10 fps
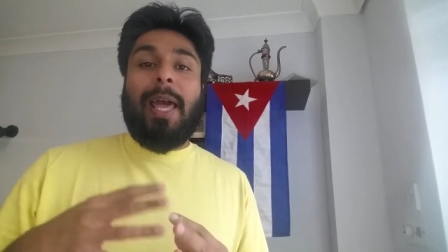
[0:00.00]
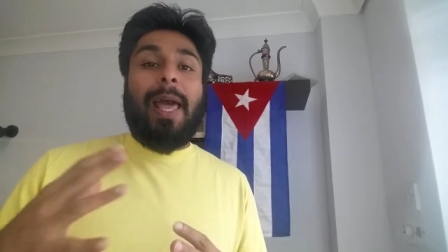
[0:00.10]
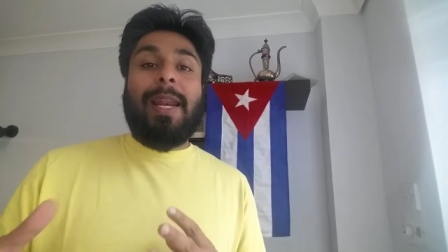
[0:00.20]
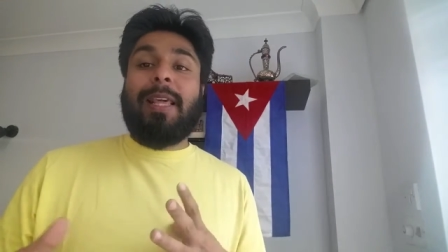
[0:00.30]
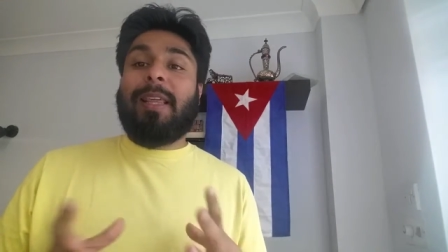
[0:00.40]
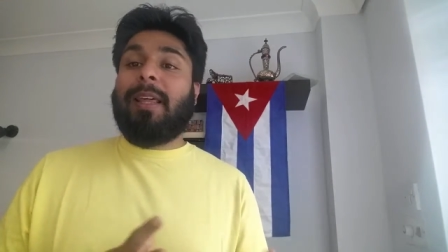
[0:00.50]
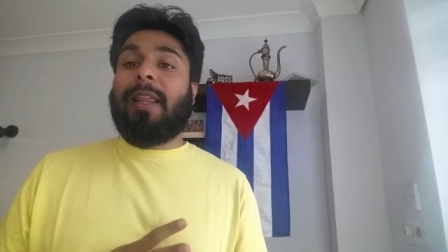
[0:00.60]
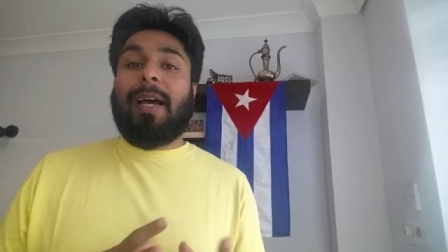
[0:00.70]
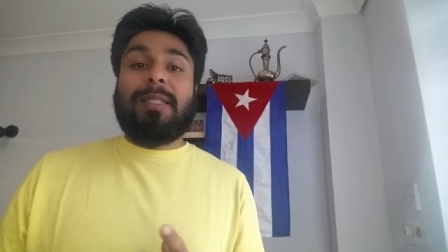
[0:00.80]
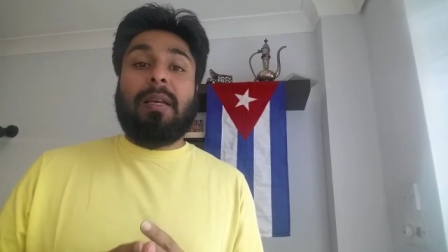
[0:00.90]
anything
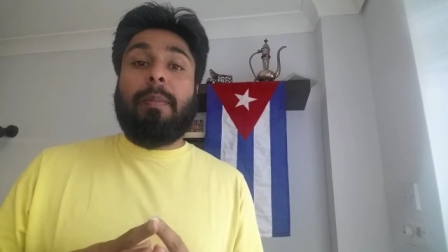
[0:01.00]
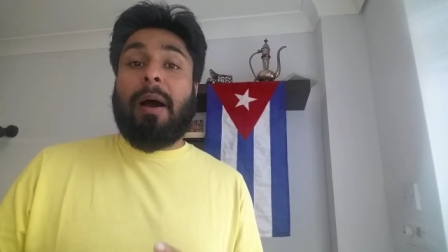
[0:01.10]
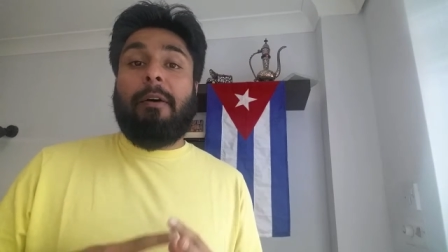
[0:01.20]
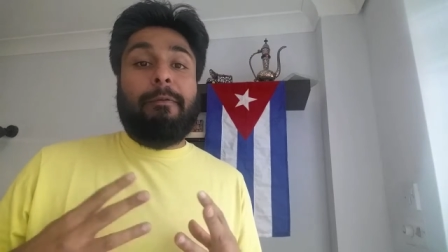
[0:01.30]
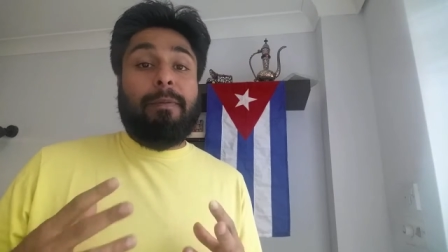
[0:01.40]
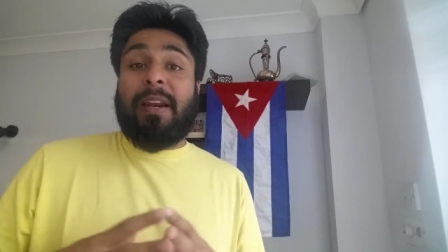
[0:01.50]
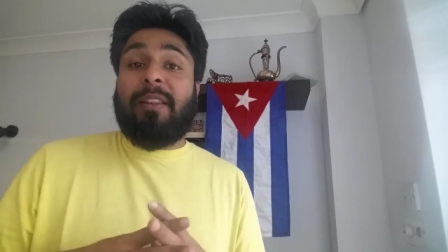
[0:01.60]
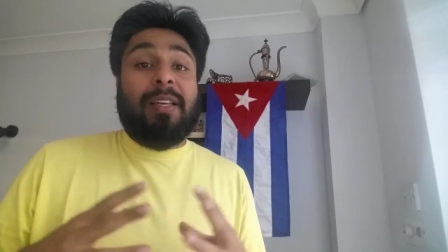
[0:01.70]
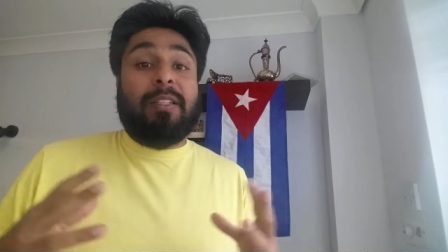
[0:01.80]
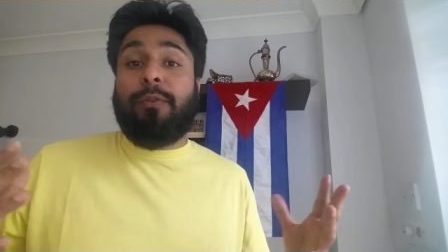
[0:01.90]
that's about
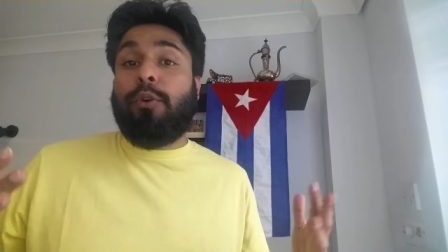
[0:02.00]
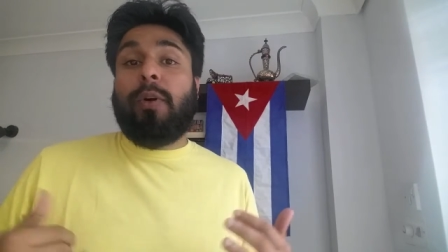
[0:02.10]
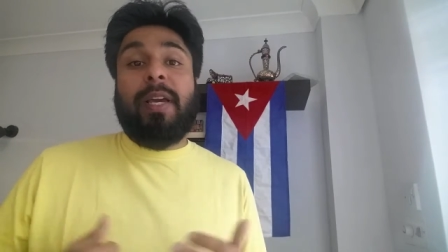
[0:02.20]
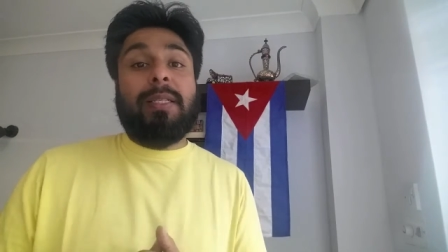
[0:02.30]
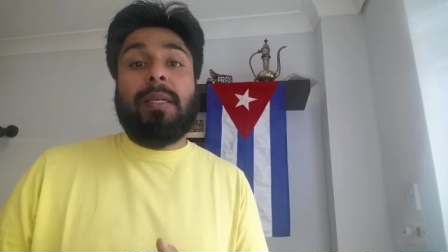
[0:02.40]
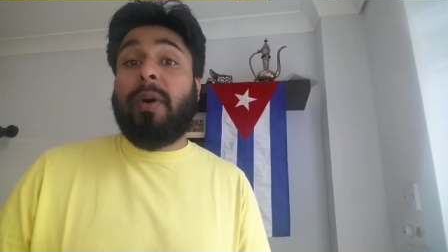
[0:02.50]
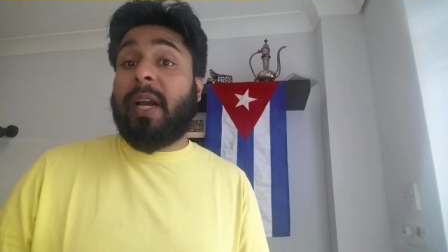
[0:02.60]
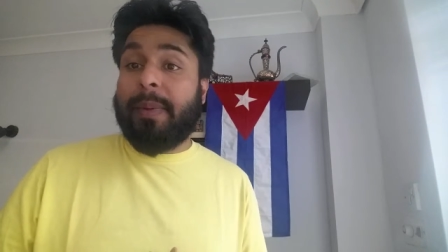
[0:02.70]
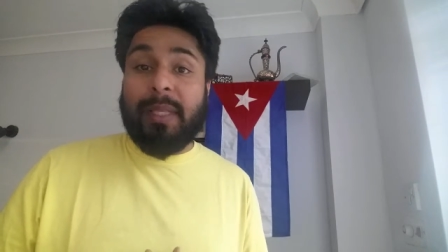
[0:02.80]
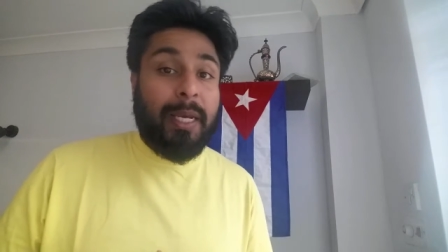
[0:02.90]
anything that's food related,
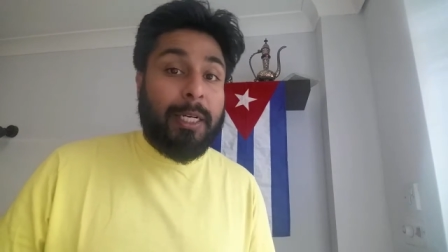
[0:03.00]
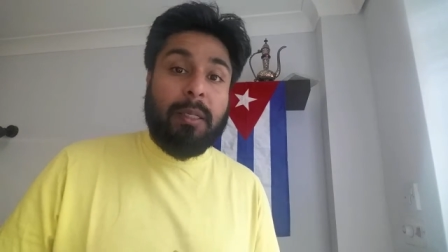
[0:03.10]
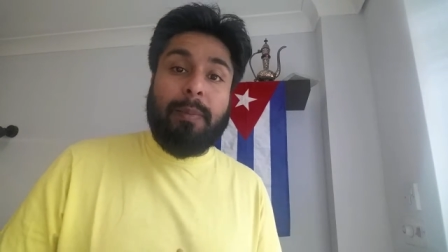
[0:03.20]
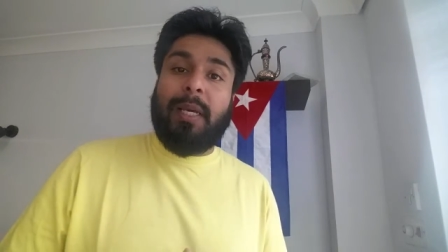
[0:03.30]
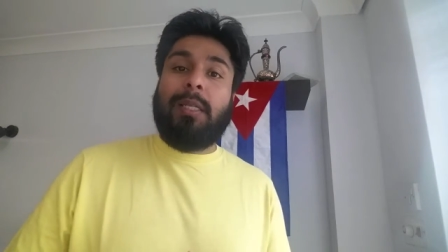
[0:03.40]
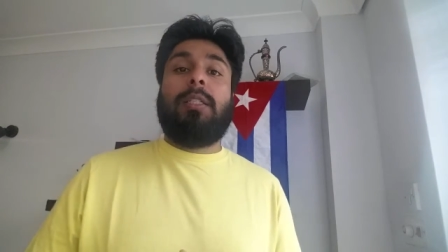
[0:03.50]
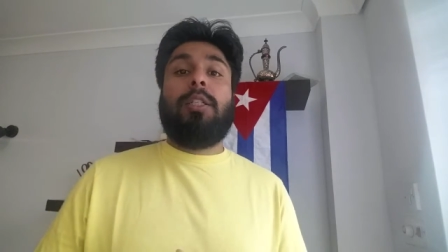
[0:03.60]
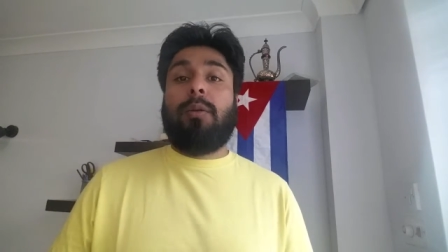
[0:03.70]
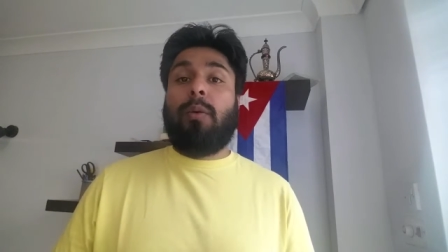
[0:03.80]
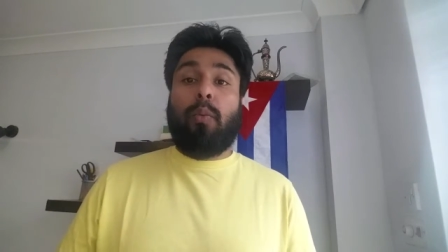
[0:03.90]
recommendations of
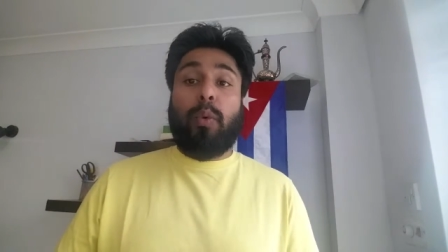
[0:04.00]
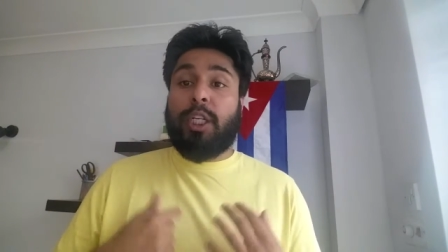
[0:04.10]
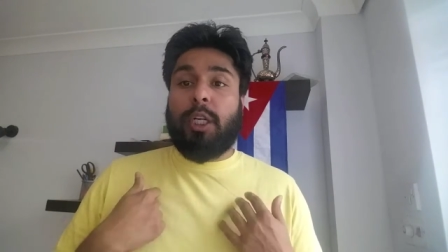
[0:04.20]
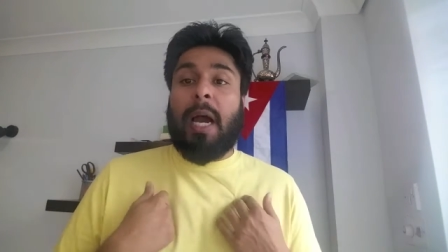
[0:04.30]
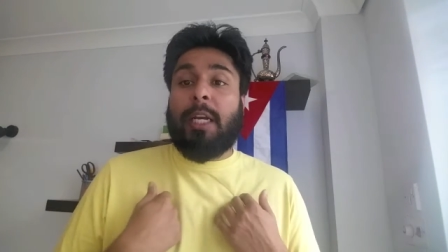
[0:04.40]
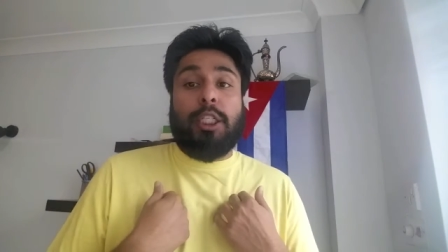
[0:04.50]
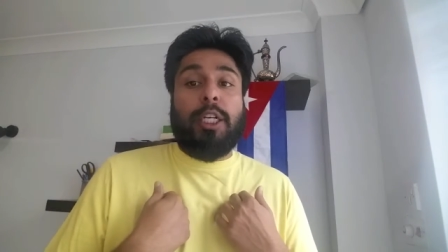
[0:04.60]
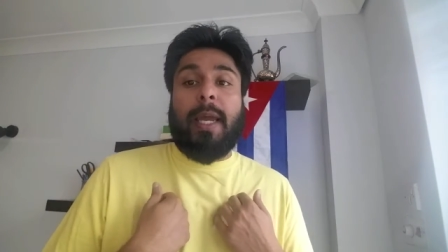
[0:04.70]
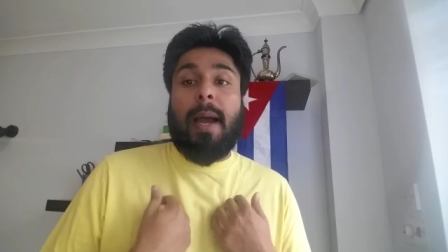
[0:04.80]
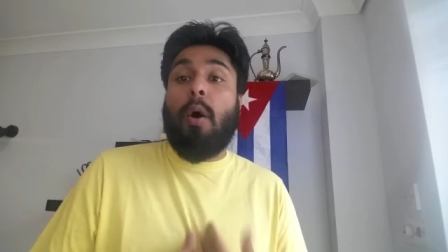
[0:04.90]
places we should I should
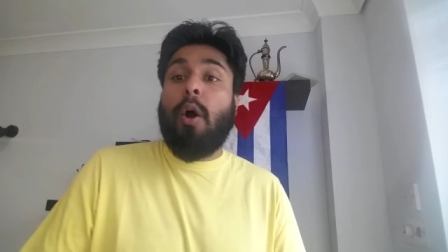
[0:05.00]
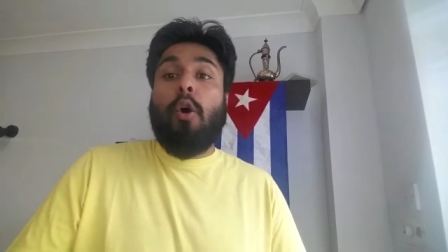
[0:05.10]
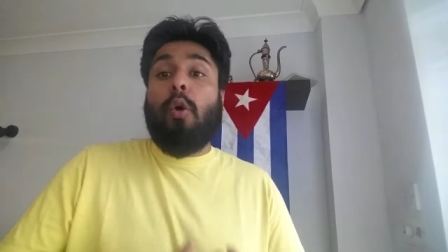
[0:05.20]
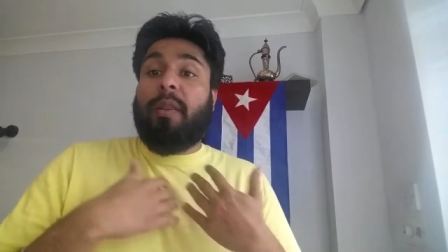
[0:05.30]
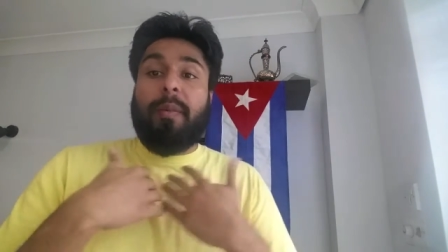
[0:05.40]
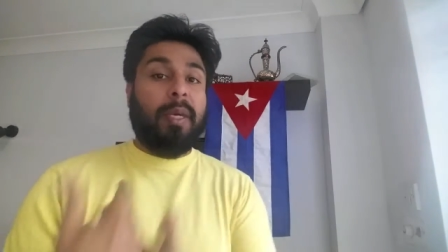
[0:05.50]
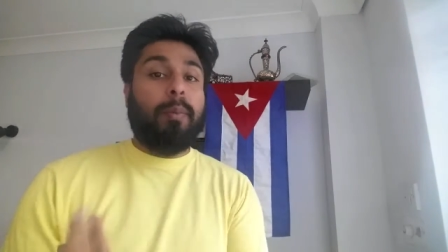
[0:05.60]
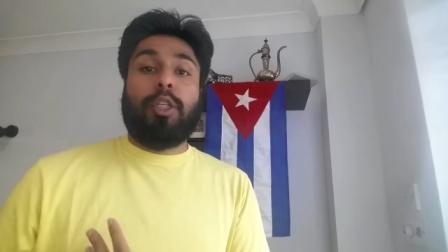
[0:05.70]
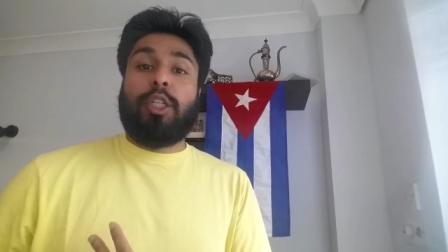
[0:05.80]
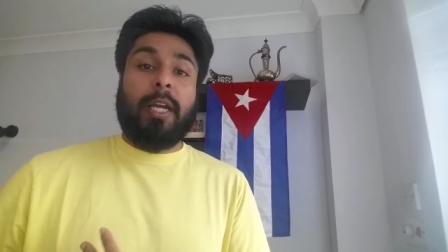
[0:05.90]
check out, or other people
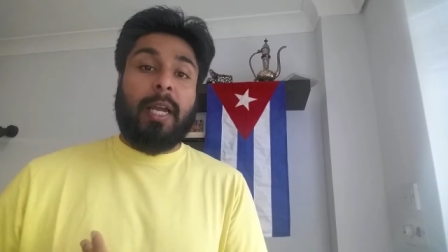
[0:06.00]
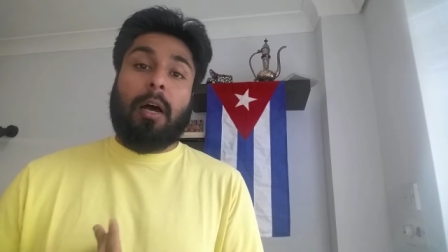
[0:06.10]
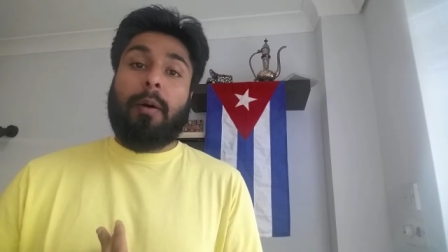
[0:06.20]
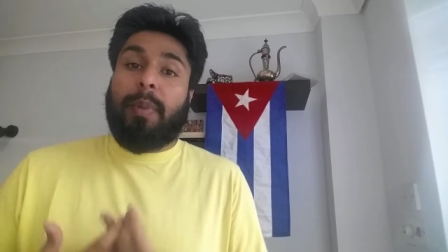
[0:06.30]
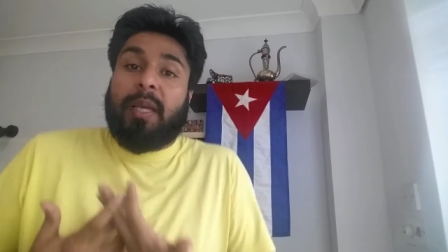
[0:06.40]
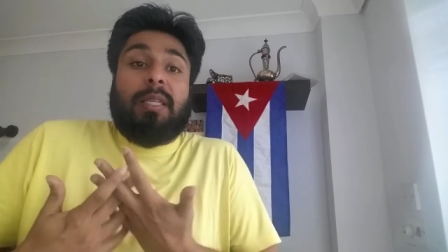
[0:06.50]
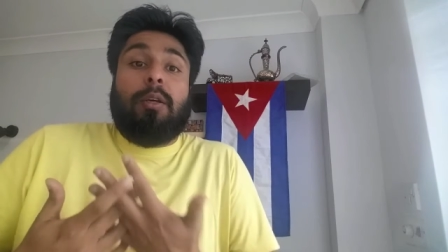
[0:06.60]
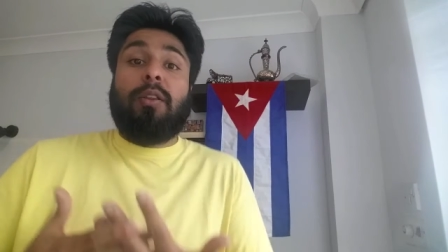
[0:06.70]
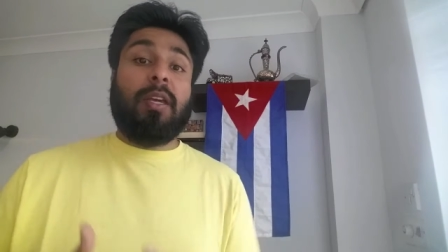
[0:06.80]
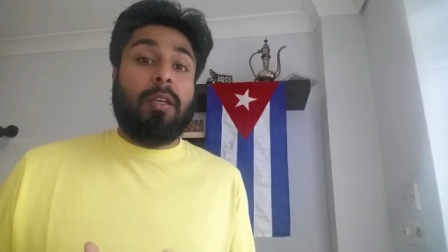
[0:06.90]
should check out, places that you
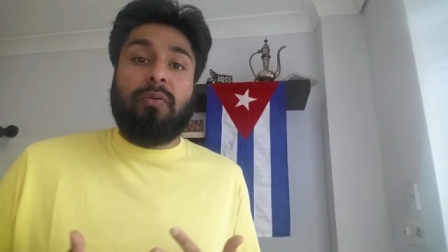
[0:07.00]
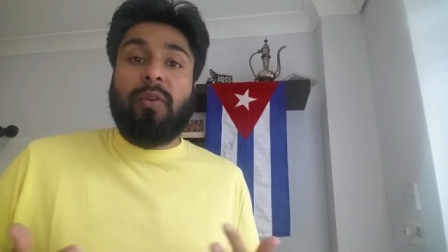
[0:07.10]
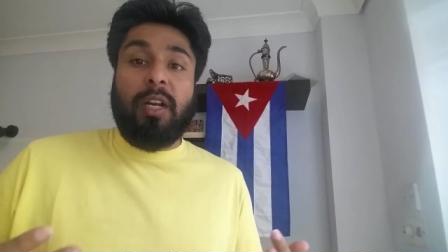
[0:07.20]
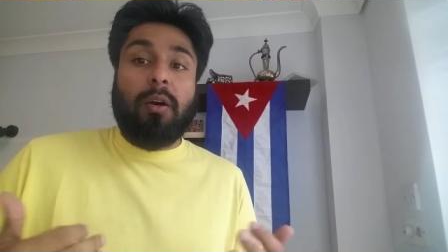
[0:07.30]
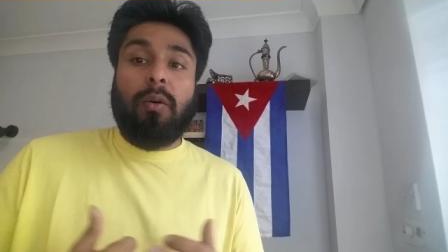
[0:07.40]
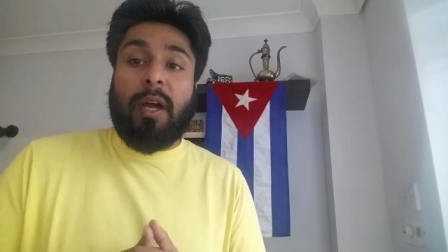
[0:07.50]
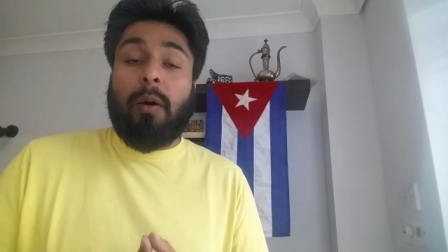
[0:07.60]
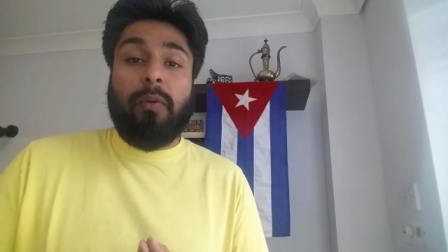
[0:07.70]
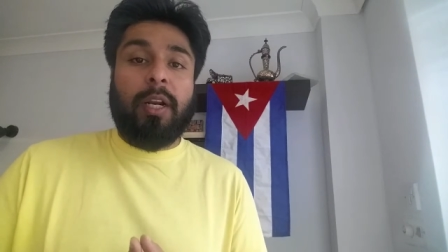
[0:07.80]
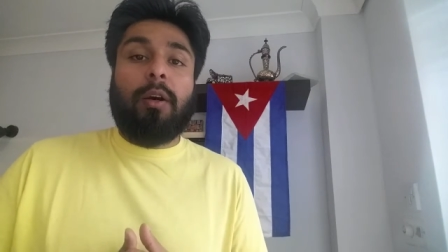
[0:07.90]
think is really that are really